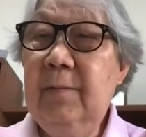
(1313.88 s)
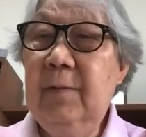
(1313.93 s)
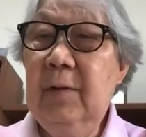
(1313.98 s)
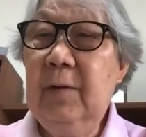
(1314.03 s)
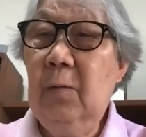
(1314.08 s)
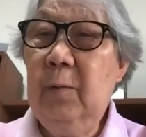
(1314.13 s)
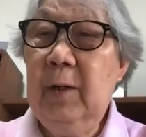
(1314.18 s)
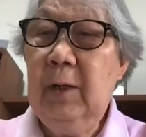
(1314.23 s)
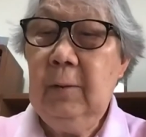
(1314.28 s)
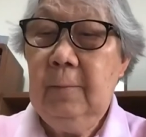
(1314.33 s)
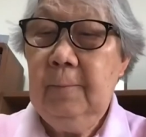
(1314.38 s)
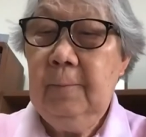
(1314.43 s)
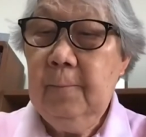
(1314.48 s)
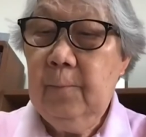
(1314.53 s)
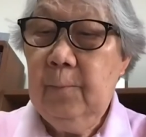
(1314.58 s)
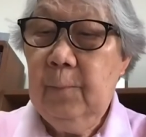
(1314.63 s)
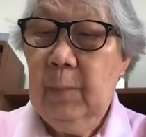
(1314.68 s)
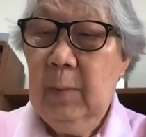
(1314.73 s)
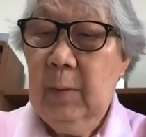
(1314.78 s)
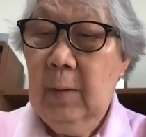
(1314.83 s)
of the world,
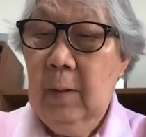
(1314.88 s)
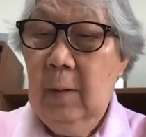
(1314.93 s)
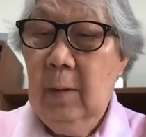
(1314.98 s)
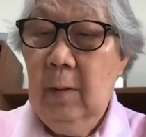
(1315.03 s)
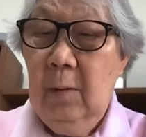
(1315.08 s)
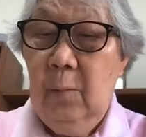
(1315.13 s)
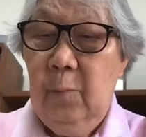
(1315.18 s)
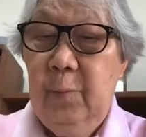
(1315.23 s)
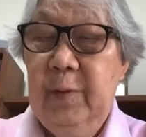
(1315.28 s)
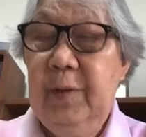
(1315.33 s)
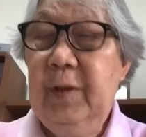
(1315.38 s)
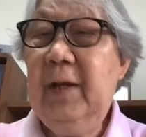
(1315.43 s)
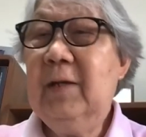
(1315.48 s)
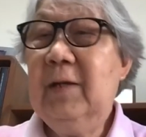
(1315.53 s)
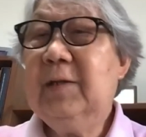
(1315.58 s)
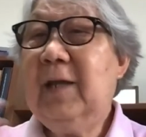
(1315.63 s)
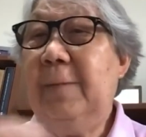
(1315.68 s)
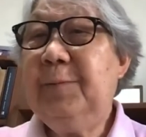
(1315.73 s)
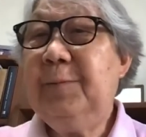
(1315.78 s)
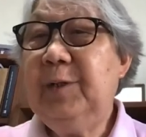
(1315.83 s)
with the
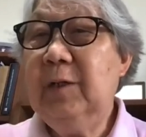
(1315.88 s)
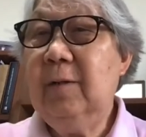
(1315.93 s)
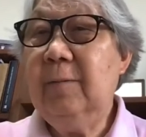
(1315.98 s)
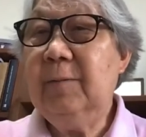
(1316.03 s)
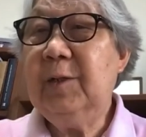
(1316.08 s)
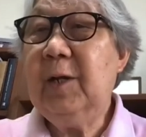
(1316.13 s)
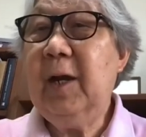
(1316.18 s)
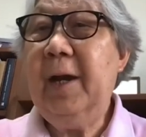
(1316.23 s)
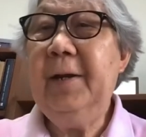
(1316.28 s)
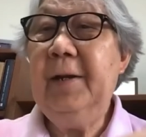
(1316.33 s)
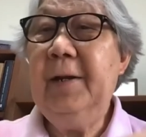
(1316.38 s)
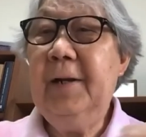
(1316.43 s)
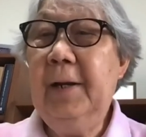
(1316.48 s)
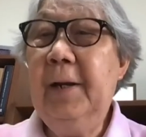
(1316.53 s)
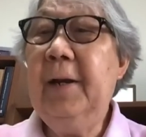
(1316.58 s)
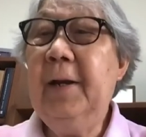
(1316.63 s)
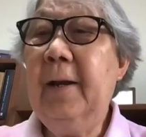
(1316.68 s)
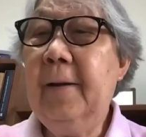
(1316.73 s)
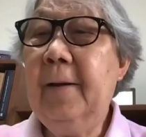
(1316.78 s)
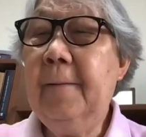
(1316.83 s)
exception of China and
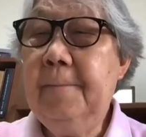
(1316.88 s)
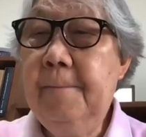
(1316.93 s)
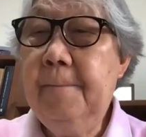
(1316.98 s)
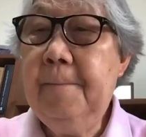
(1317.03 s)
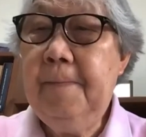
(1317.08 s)
India.